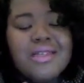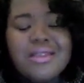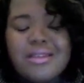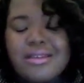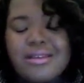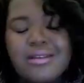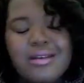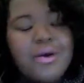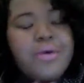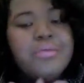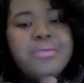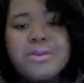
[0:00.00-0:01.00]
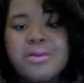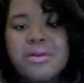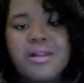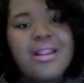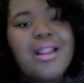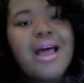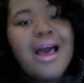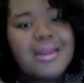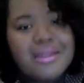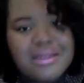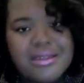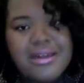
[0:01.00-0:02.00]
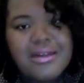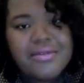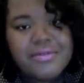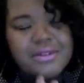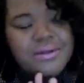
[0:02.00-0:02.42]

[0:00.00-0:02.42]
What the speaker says: just homeschool, a lot of stuff.